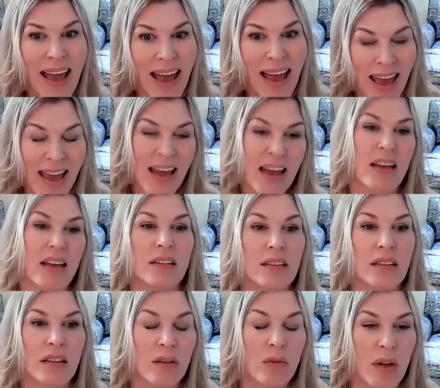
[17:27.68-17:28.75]
and
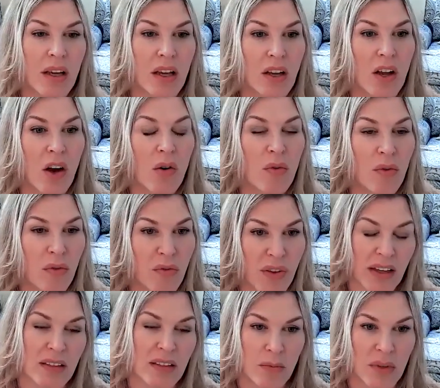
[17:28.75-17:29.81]
we can go
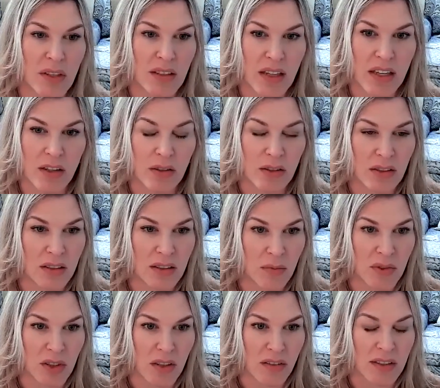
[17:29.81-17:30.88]
fix some of these ecosystem
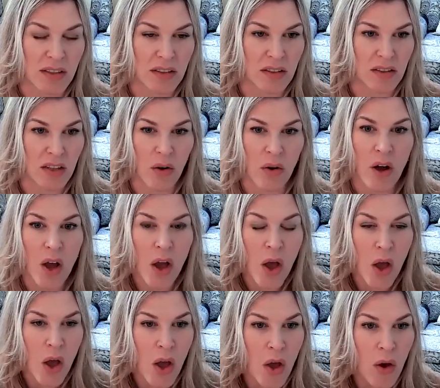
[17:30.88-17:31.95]
services. So
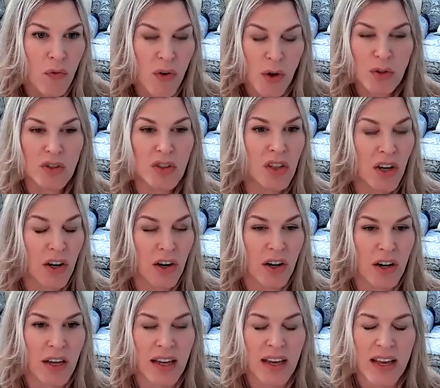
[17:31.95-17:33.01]
food
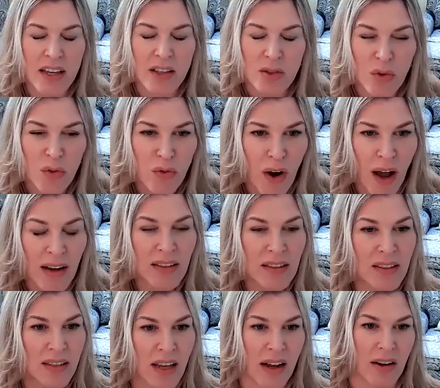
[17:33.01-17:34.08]
security is front and
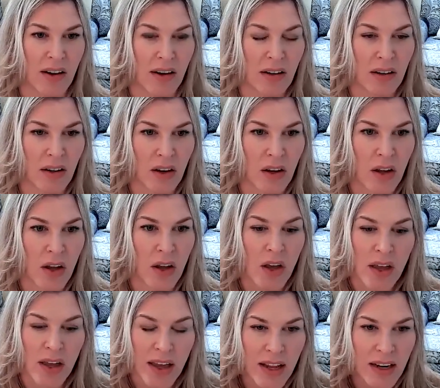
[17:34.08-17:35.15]
center.
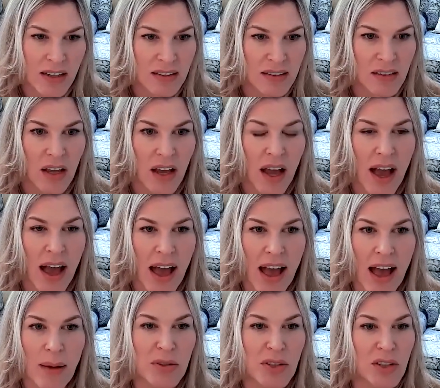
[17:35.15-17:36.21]
It is
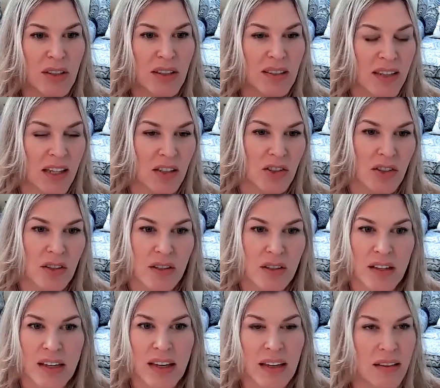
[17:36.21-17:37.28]
absolutely essential.
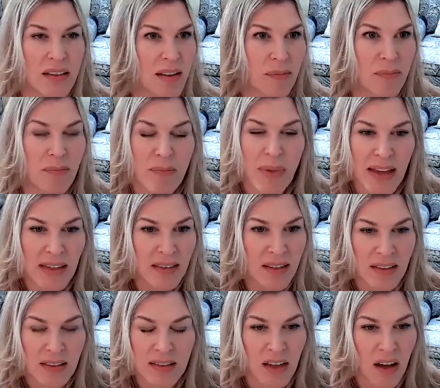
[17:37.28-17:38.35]
The
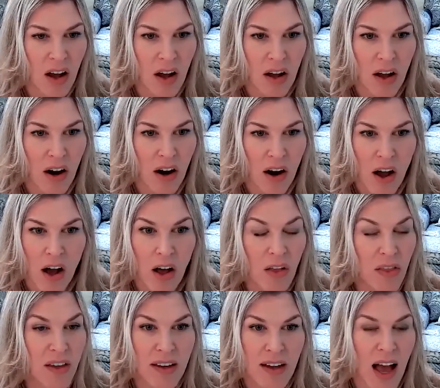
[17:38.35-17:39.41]
basics to all
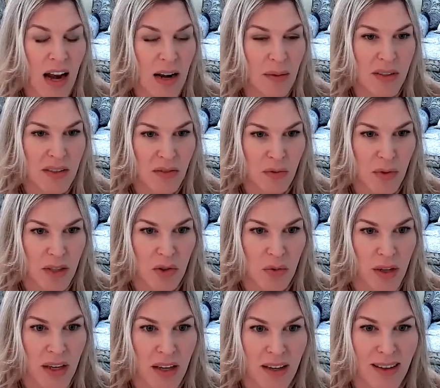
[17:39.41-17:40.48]
the economies of which
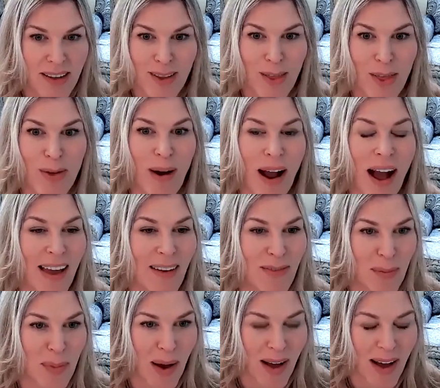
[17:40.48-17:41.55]
we thrive
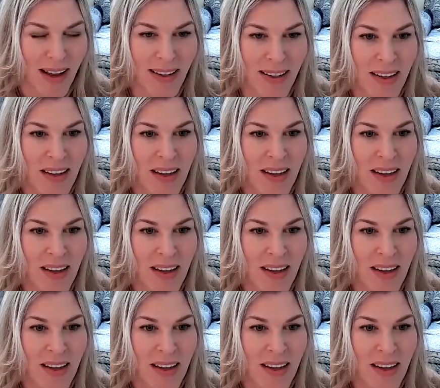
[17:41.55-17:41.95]
upon.